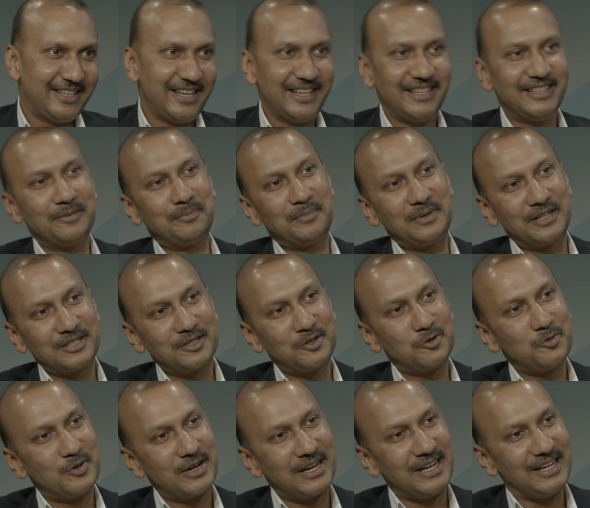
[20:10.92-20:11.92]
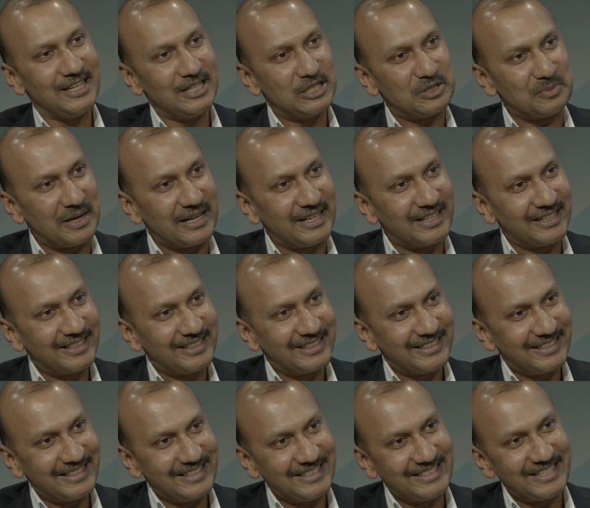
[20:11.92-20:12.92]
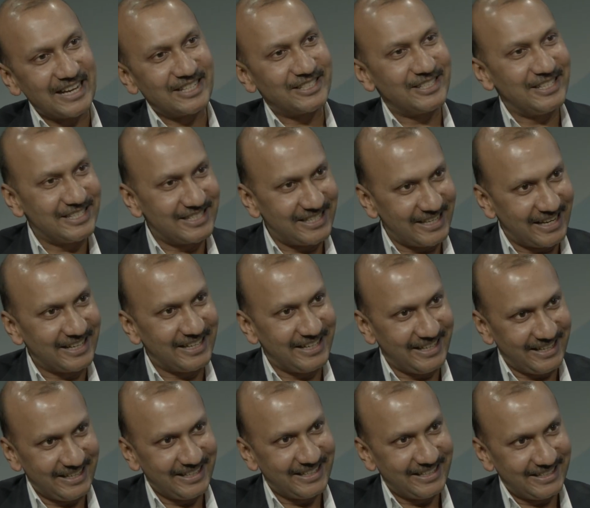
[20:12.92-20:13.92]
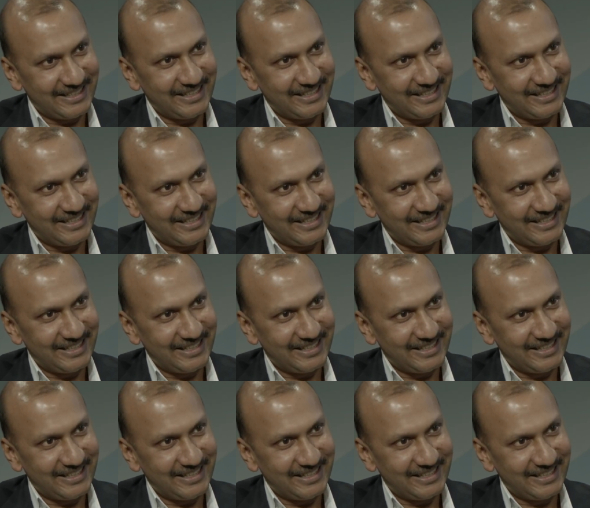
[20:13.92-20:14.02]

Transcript: The person who can teach better is actually selected.